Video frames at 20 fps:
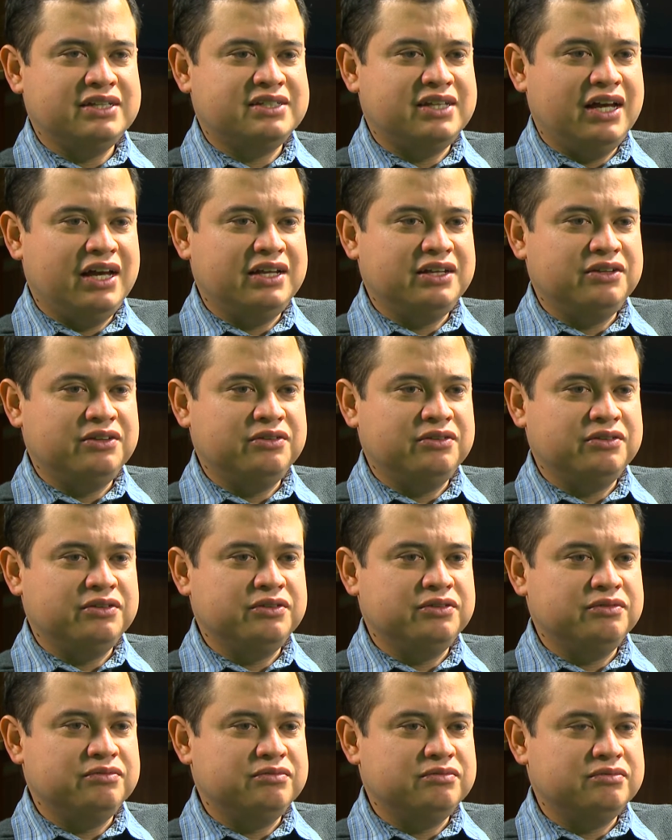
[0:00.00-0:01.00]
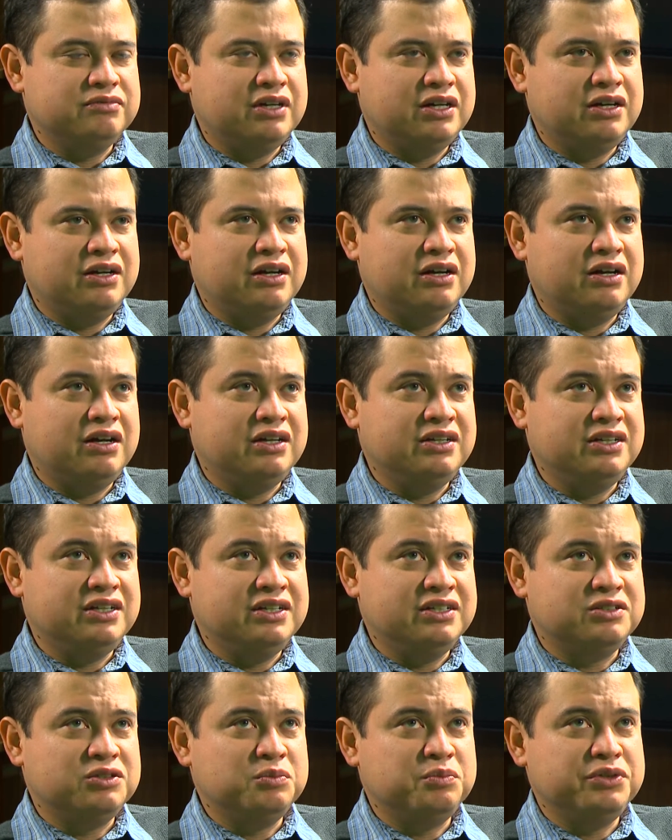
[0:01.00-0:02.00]
that, I
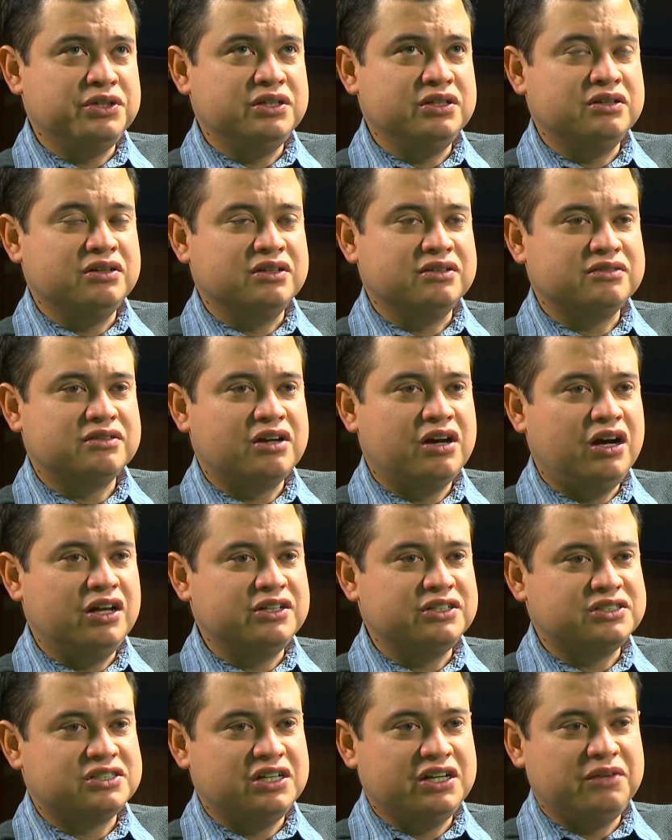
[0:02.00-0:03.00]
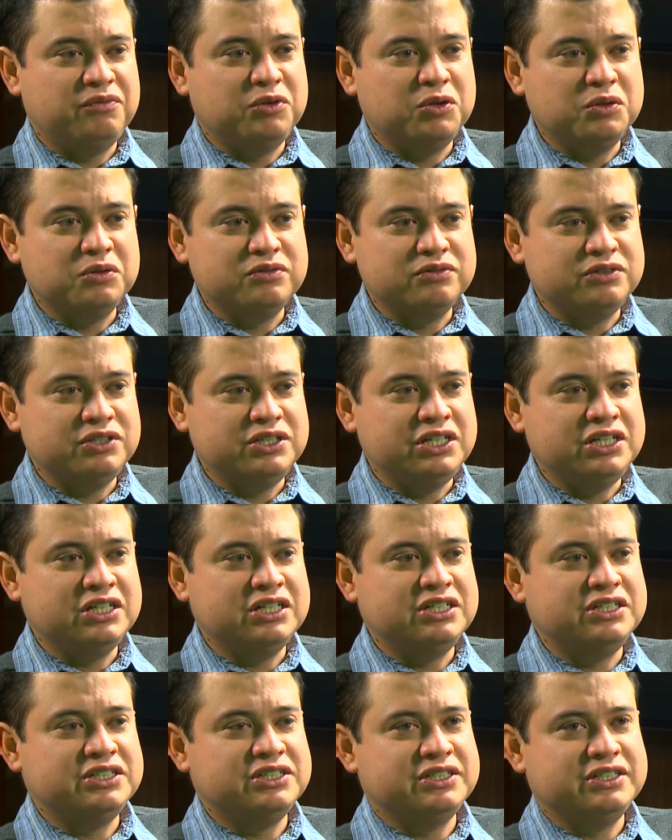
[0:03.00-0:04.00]
needed to be at college level on
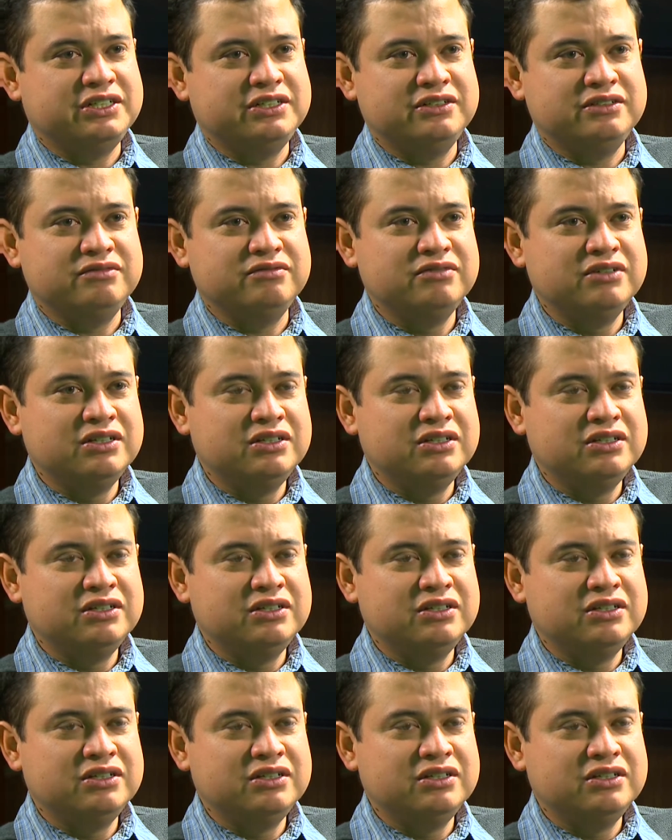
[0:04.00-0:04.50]
English and